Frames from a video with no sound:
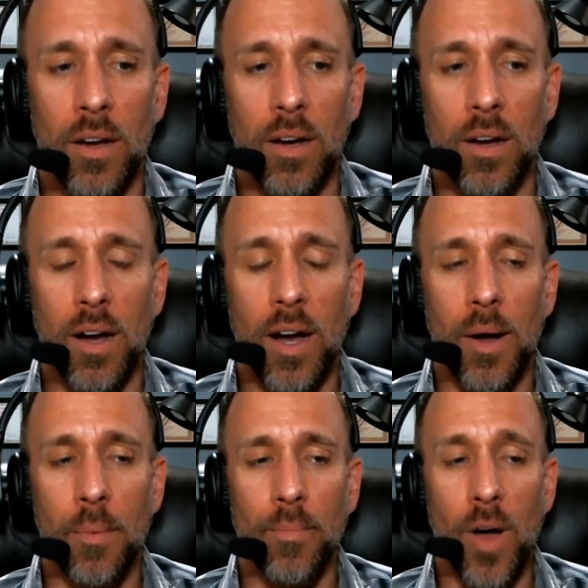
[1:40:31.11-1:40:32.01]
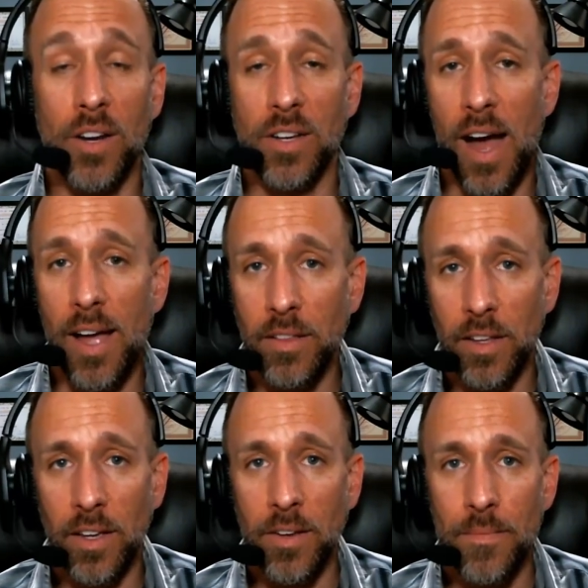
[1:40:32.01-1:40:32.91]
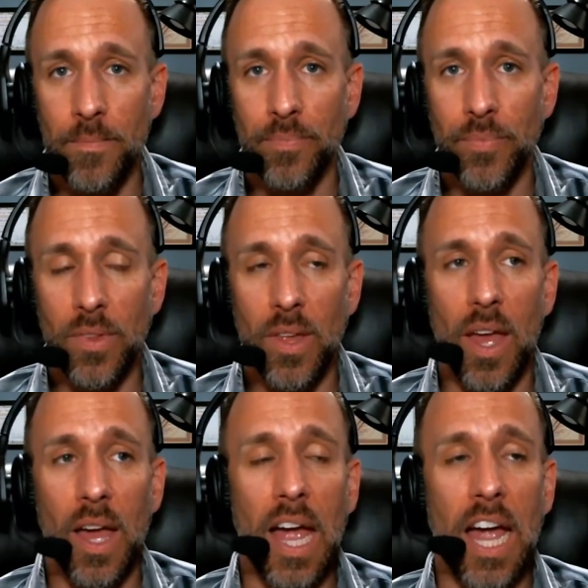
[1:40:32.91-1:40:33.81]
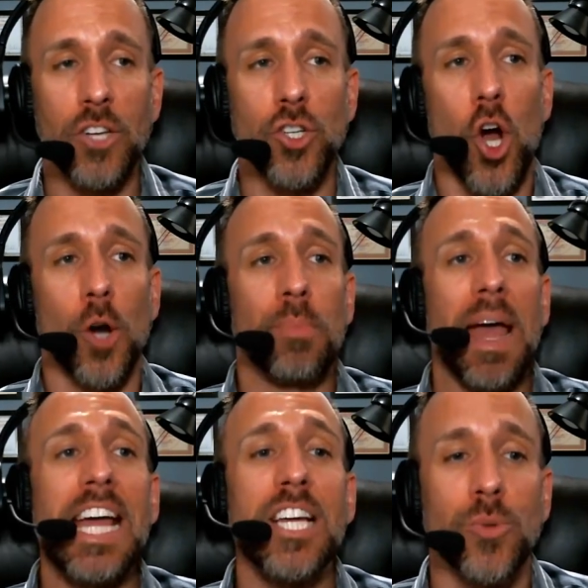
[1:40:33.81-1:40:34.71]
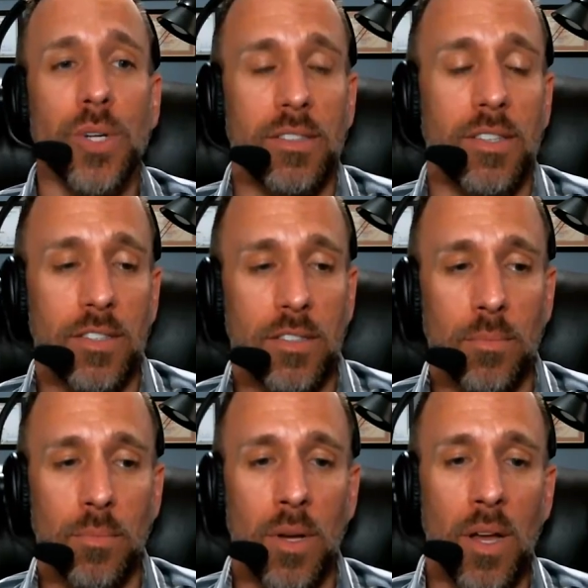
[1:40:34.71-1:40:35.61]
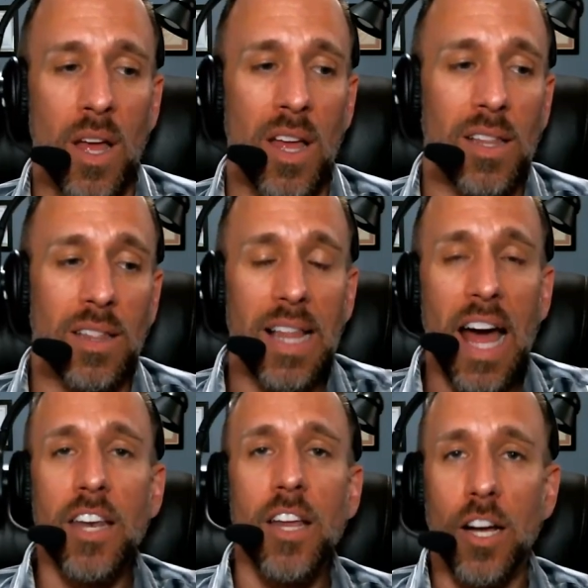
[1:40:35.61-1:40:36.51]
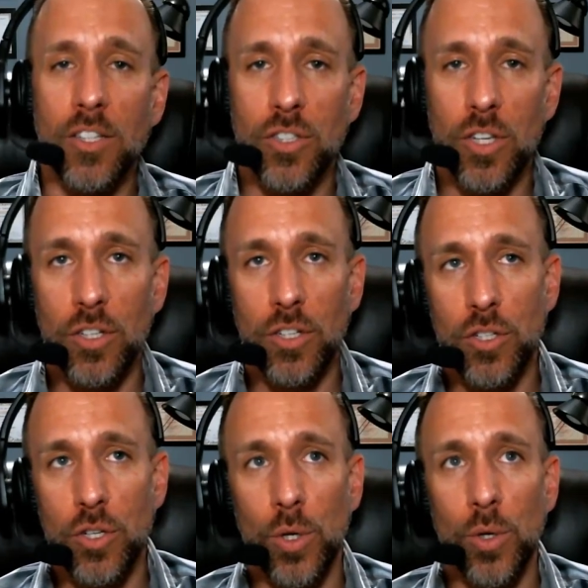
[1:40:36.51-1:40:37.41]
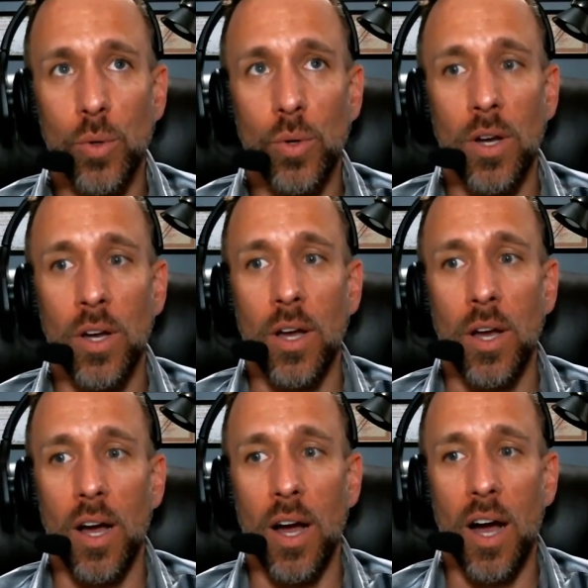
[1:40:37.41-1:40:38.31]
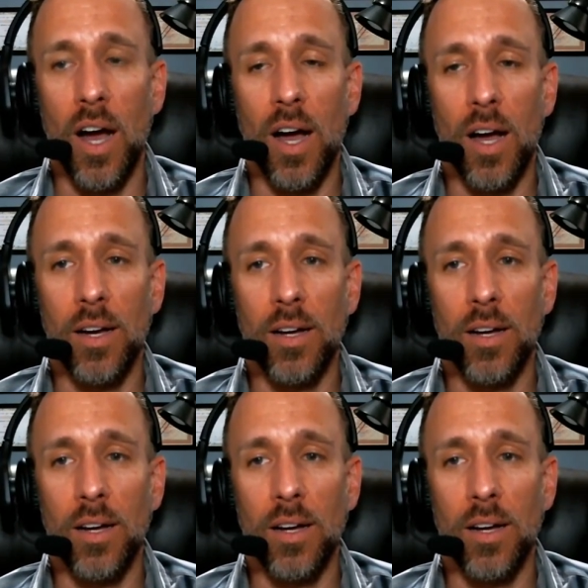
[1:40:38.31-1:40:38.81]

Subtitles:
ungodly, and our patriotism led us to have